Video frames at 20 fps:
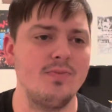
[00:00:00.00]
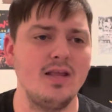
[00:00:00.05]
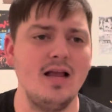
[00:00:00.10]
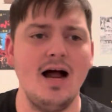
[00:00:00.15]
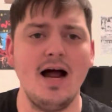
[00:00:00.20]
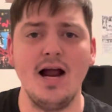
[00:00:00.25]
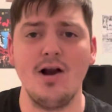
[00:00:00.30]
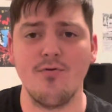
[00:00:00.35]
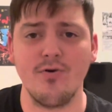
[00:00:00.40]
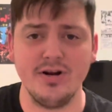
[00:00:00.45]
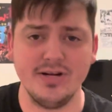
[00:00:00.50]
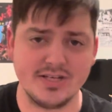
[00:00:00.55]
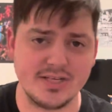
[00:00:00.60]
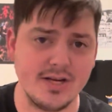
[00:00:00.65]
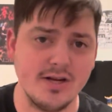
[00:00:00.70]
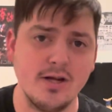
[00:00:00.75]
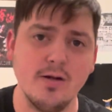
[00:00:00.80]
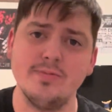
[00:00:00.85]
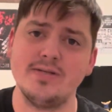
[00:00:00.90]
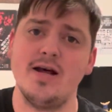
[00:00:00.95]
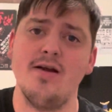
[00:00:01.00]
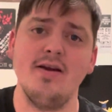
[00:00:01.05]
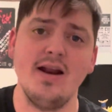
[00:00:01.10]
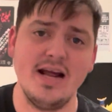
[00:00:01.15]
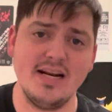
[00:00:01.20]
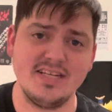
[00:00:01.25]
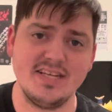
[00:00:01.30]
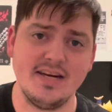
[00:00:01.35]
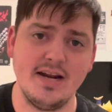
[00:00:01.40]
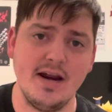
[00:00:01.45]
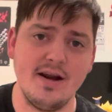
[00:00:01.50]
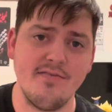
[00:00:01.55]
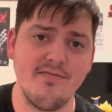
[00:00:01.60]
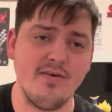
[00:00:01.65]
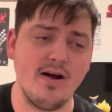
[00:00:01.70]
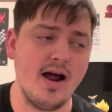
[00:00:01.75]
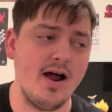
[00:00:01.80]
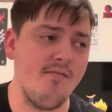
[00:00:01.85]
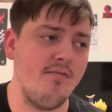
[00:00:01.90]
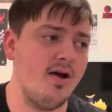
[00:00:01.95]
High Risk comes out in
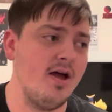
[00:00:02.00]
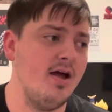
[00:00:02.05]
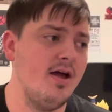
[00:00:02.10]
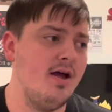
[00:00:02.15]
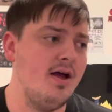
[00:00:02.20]
1995.